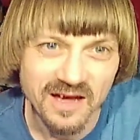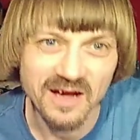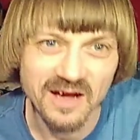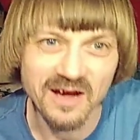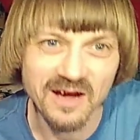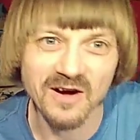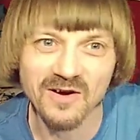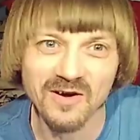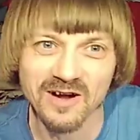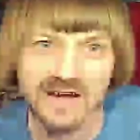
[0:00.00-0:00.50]

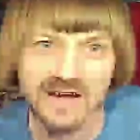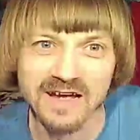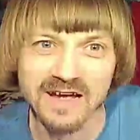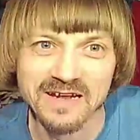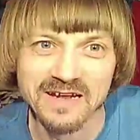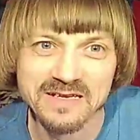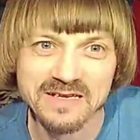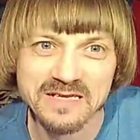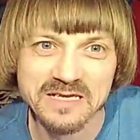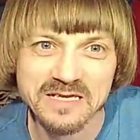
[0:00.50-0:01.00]
All
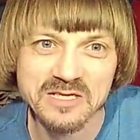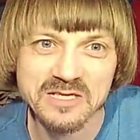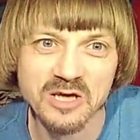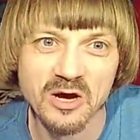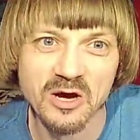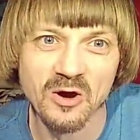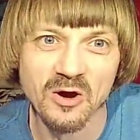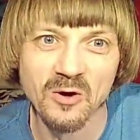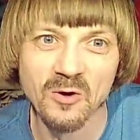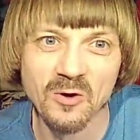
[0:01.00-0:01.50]
right,
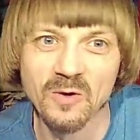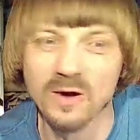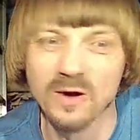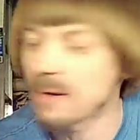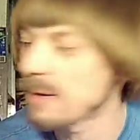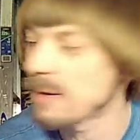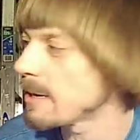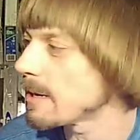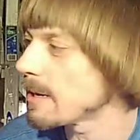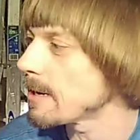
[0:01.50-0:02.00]
so
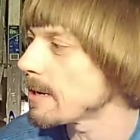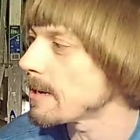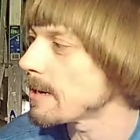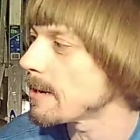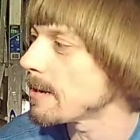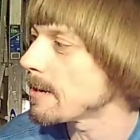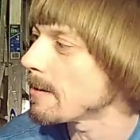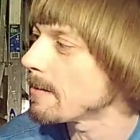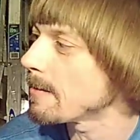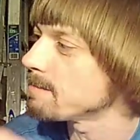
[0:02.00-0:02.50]

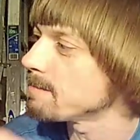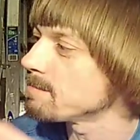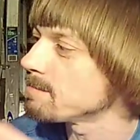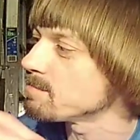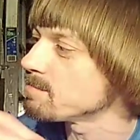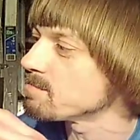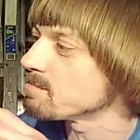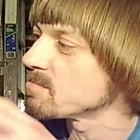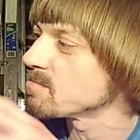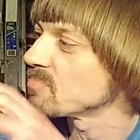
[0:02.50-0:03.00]

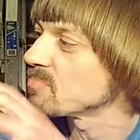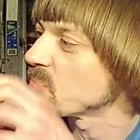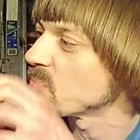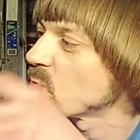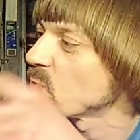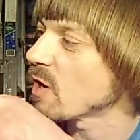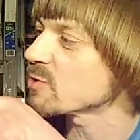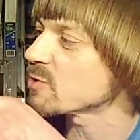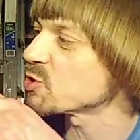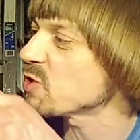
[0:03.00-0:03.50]
um,
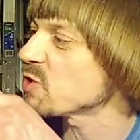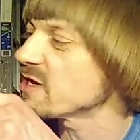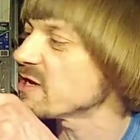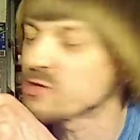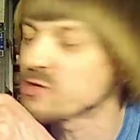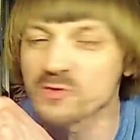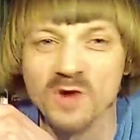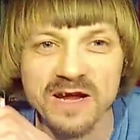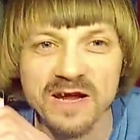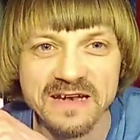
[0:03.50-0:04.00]
what we're trying
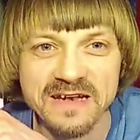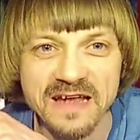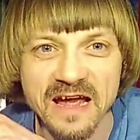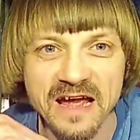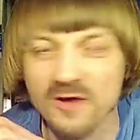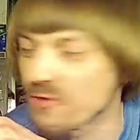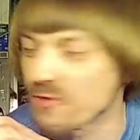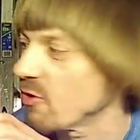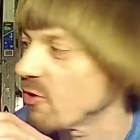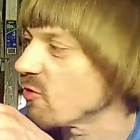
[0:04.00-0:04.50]
to do right
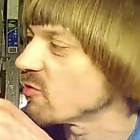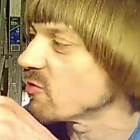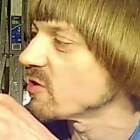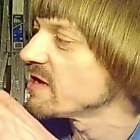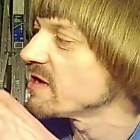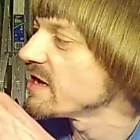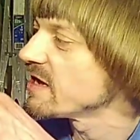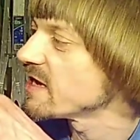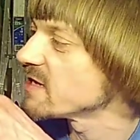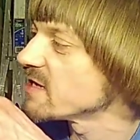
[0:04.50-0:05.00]
now, though,
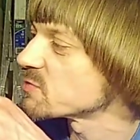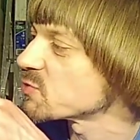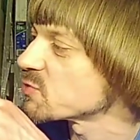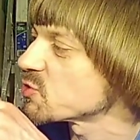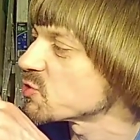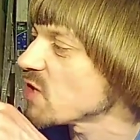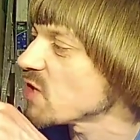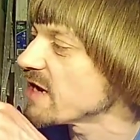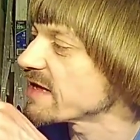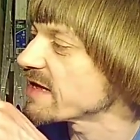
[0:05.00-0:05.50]
is we're
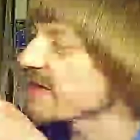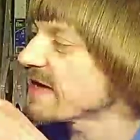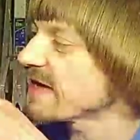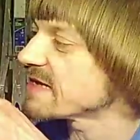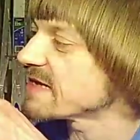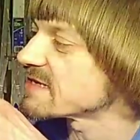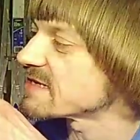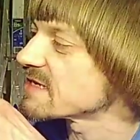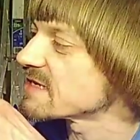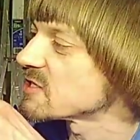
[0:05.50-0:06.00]
trying to
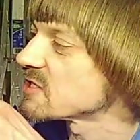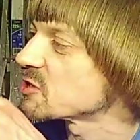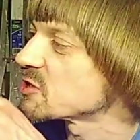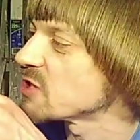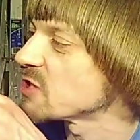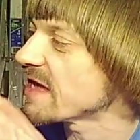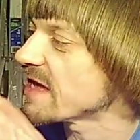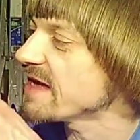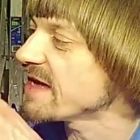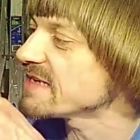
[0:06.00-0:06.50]
get
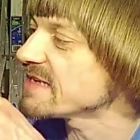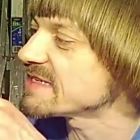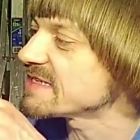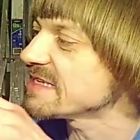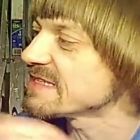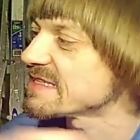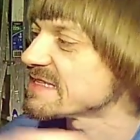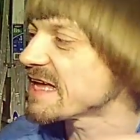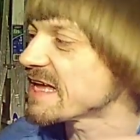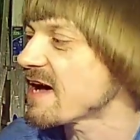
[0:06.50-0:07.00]
to
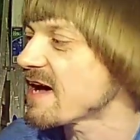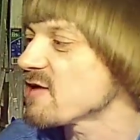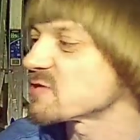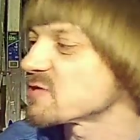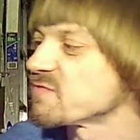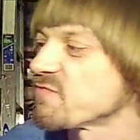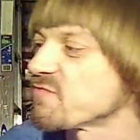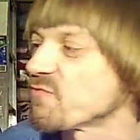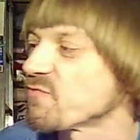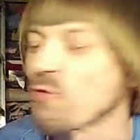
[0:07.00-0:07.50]
eighteen
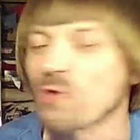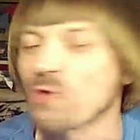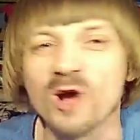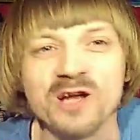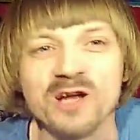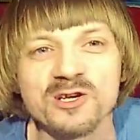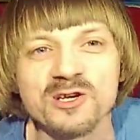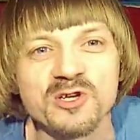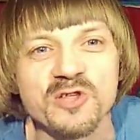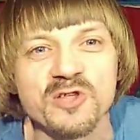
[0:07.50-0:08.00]
thousand four
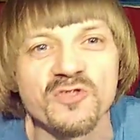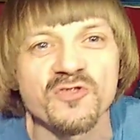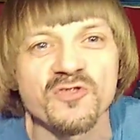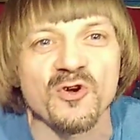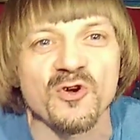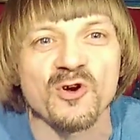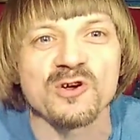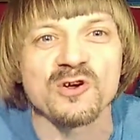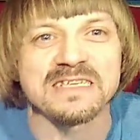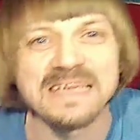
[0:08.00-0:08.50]
hundred
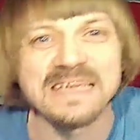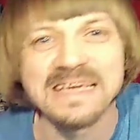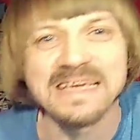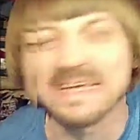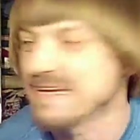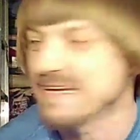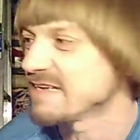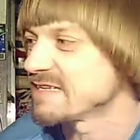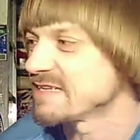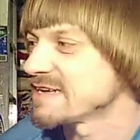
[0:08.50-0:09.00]

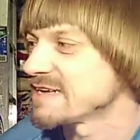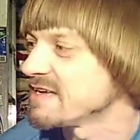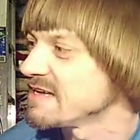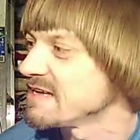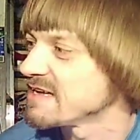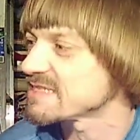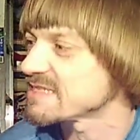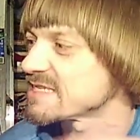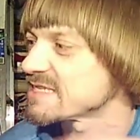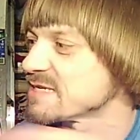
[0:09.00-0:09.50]
thirteen.
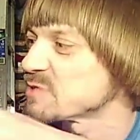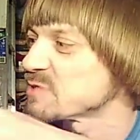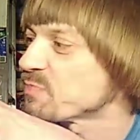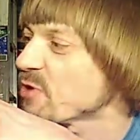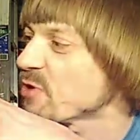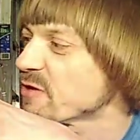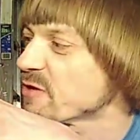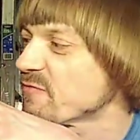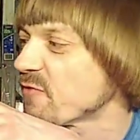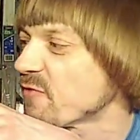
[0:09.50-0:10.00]
That seems
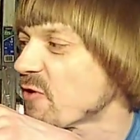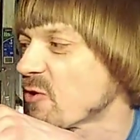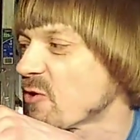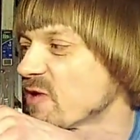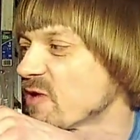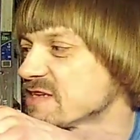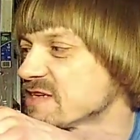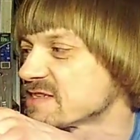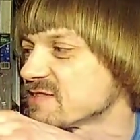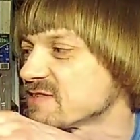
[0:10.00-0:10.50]
pretty far
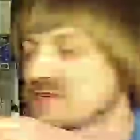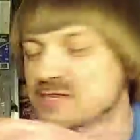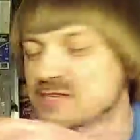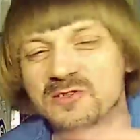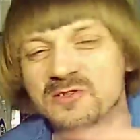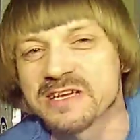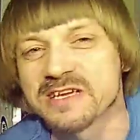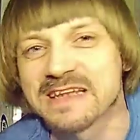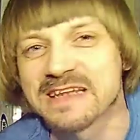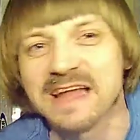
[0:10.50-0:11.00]
away, so it's
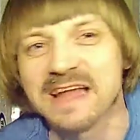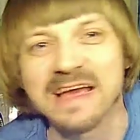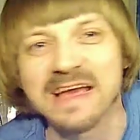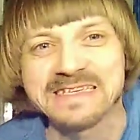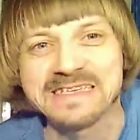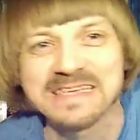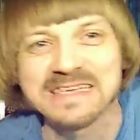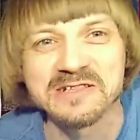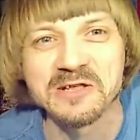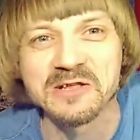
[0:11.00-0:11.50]
only
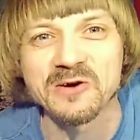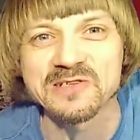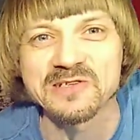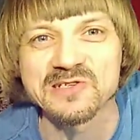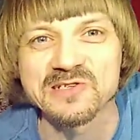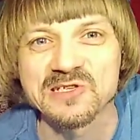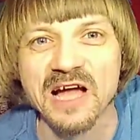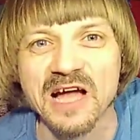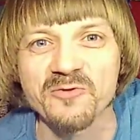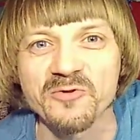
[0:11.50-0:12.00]
nineteen, though.
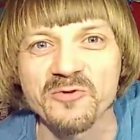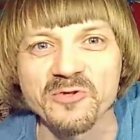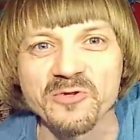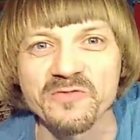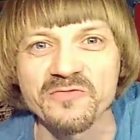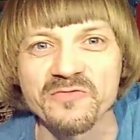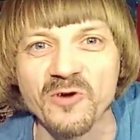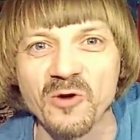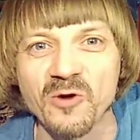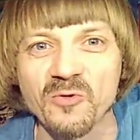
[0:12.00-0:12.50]
It's not
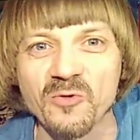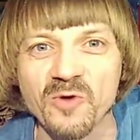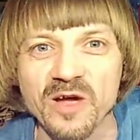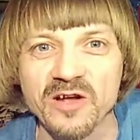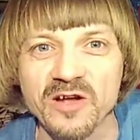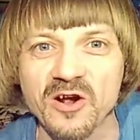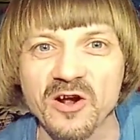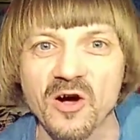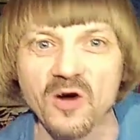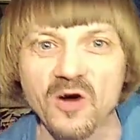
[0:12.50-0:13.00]
really far
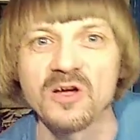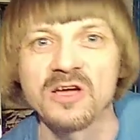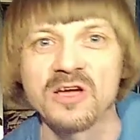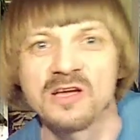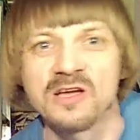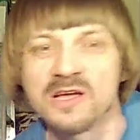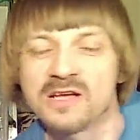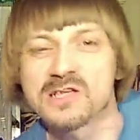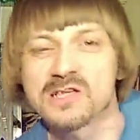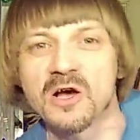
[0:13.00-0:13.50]
away at all.
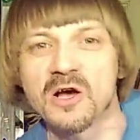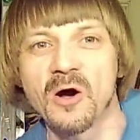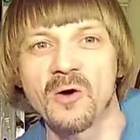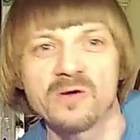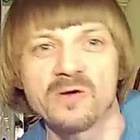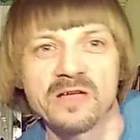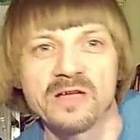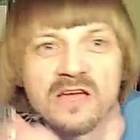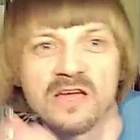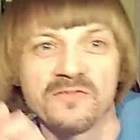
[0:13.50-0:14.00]
So
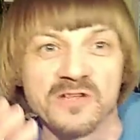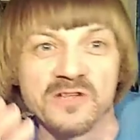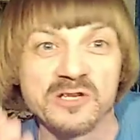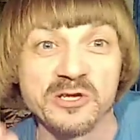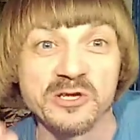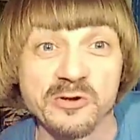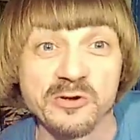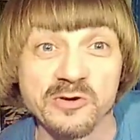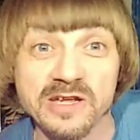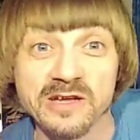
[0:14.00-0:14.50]
if you
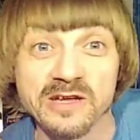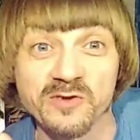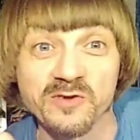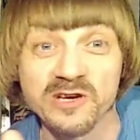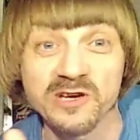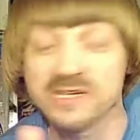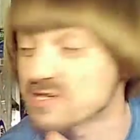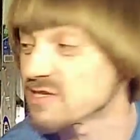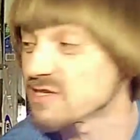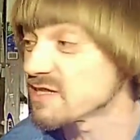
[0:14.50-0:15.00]
tuned in
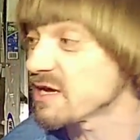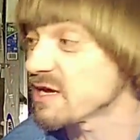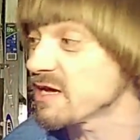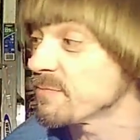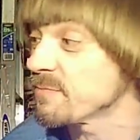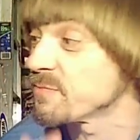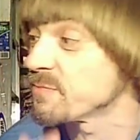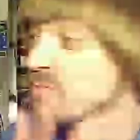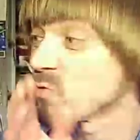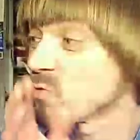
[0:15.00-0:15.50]

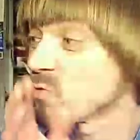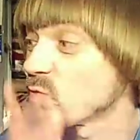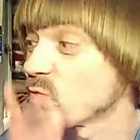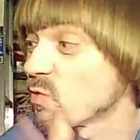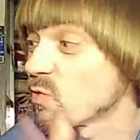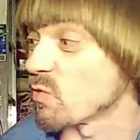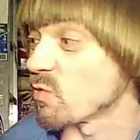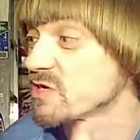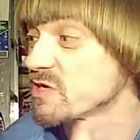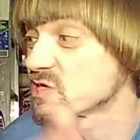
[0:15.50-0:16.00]
recently,
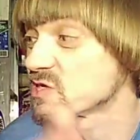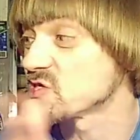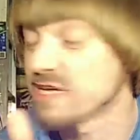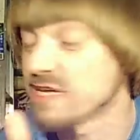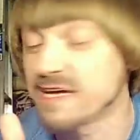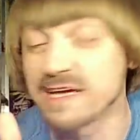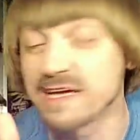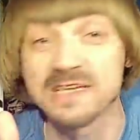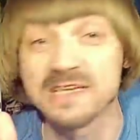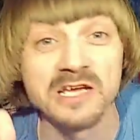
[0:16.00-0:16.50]
we just
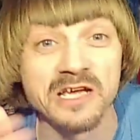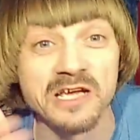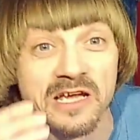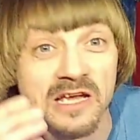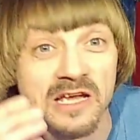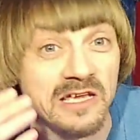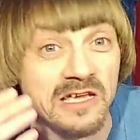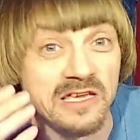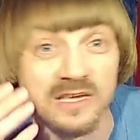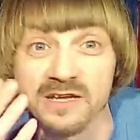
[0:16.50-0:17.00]
need
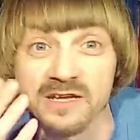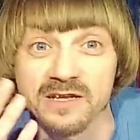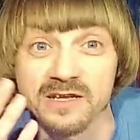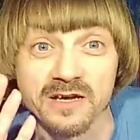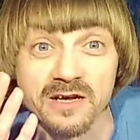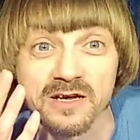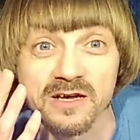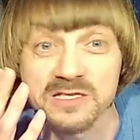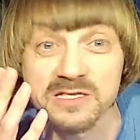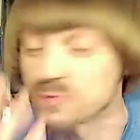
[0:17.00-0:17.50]
you
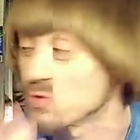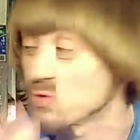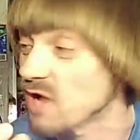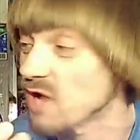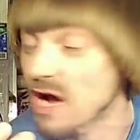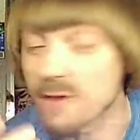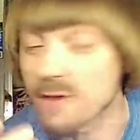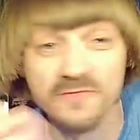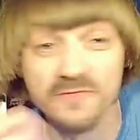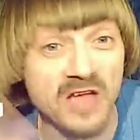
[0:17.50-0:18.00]
to
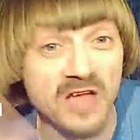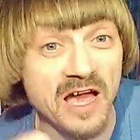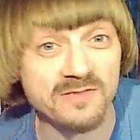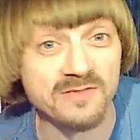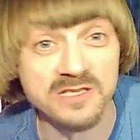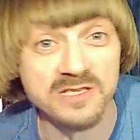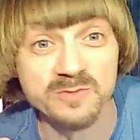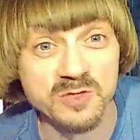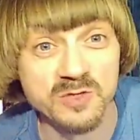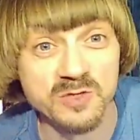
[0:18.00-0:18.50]
subscribe if you
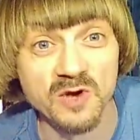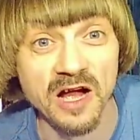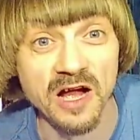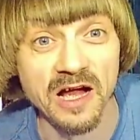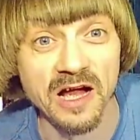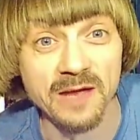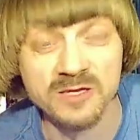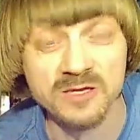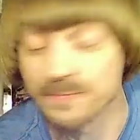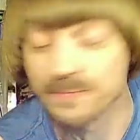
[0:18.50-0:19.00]
haven't
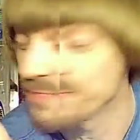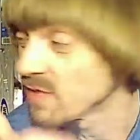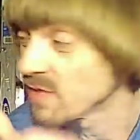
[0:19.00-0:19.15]
subscribed.